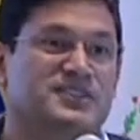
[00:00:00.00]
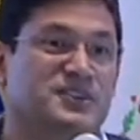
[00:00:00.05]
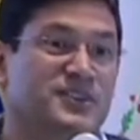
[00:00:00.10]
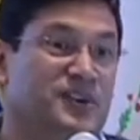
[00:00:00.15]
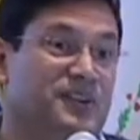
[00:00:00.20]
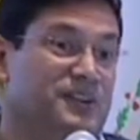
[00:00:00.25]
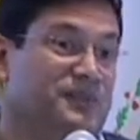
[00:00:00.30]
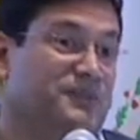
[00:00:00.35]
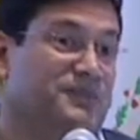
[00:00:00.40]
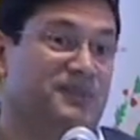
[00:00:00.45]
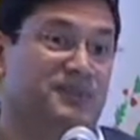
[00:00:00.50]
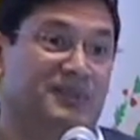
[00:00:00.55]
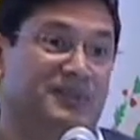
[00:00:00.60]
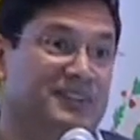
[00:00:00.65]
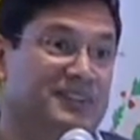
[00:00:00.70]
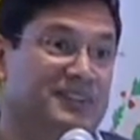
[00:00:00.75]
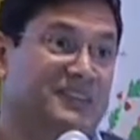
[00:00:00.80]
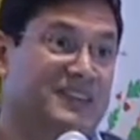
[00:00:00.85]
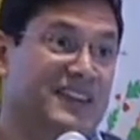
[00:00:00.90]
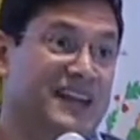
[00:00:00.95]
just
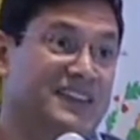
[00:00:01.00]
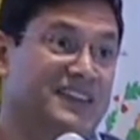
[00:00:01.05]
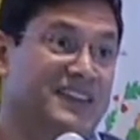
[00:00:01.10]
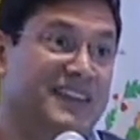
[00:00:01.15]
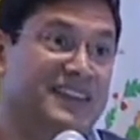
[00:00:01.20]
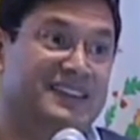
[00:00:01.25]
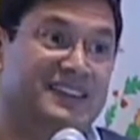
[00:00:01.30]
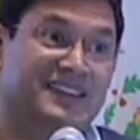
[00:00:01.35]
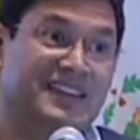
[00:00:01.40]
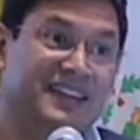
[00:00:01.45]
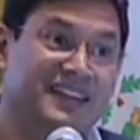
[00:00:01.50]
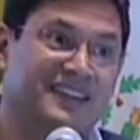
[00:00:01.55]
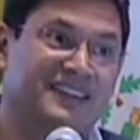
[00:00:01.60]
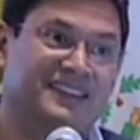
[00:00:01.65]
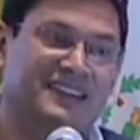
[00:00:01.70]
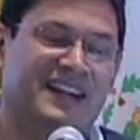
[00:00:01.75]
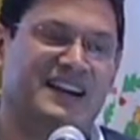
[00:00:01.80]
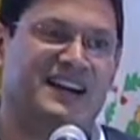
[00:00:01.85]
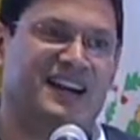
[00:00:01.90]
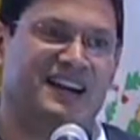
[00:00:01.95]
that they
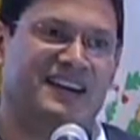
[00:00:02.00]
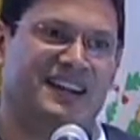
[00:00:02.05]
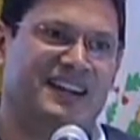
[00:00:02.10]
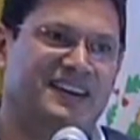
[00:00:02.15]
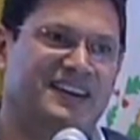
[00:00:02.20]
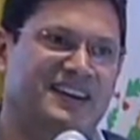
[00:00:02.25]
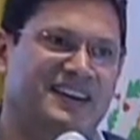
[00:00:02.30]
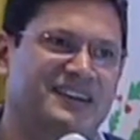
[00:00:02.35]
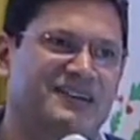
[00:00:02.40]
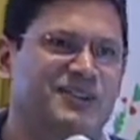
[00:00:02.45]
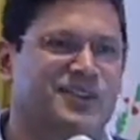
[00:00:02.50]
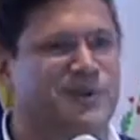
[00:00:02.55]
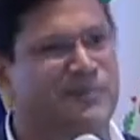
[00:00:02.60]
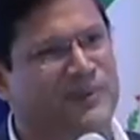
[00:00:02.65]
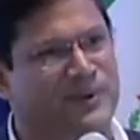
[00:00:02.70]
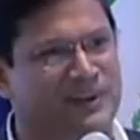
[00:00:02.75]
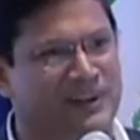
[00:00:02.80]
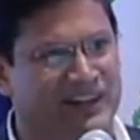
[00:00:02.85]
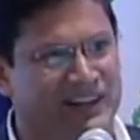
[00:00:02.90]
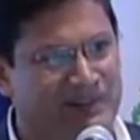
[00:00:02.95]
think they are learning
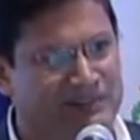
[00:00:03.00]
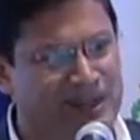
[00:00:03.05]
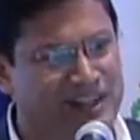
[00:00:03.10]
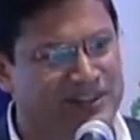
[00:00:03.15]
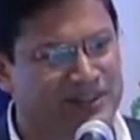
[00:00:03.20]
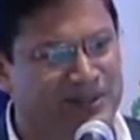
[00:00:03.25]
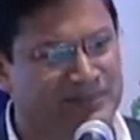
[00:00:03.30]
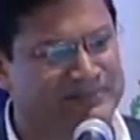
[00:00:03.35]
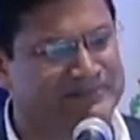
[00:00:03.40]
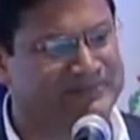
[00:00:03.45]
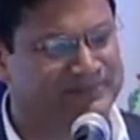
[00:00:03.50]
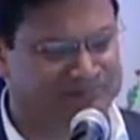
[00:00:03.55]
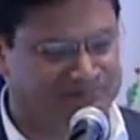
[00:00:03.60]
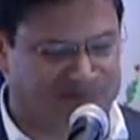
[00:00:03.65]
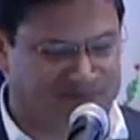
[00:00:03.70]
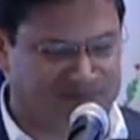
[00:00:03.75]
computer animation.